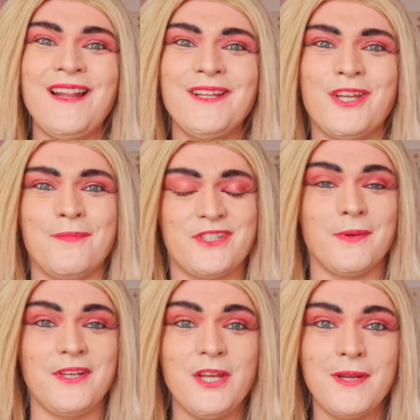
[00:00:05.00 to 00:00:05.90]
Welcome
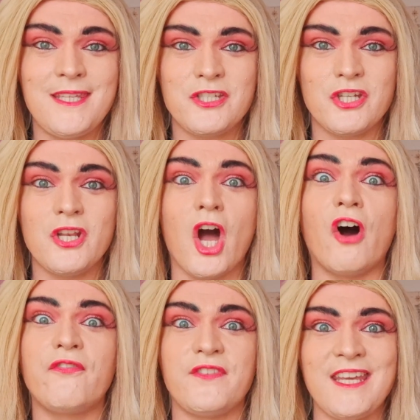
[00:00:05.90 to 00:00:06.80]
to a new edition
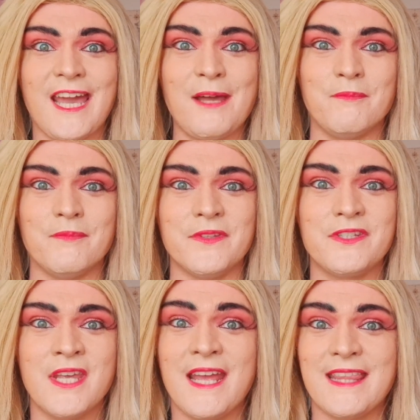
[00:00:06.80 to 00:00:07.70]
of
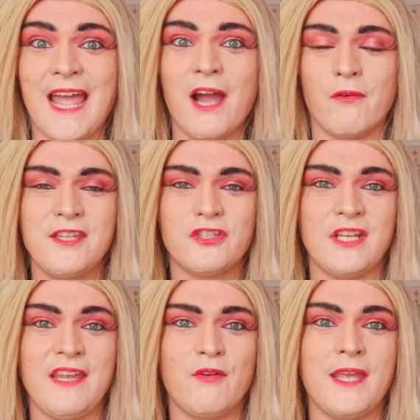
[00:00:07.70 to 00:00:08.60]
DMs. Now, this
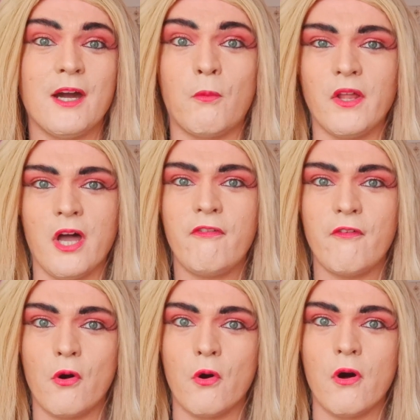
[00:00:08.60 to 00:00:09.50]
could either be a one-off
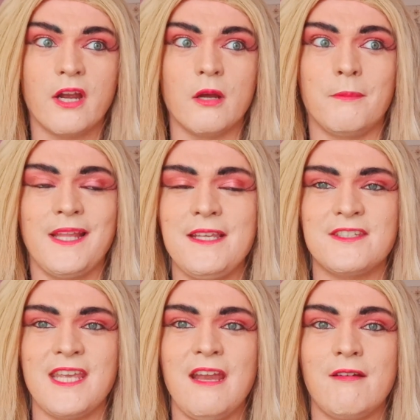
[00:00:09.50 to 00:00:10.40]
or a complete
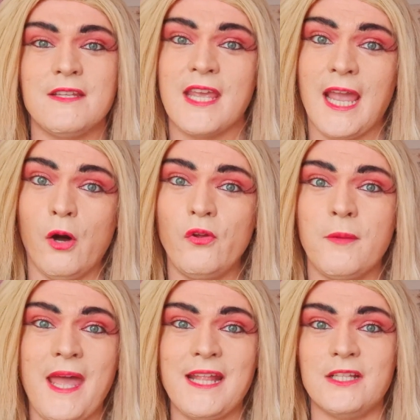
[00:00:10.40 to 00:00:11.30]
series. It all
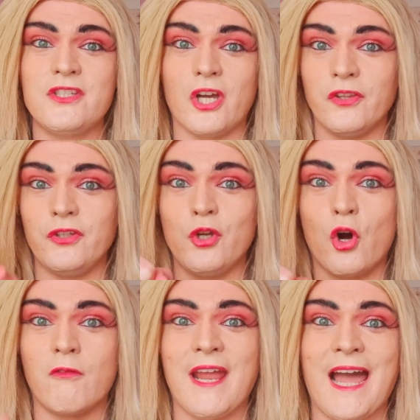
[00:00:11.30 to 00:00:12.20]
depends on
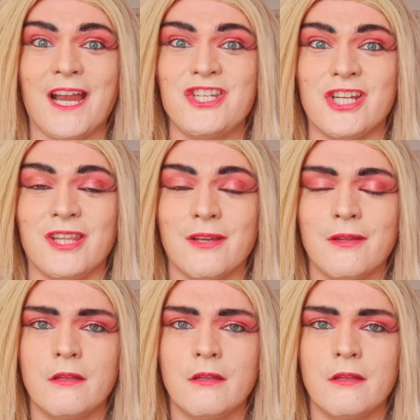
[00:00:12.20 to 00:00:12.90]
your reaction.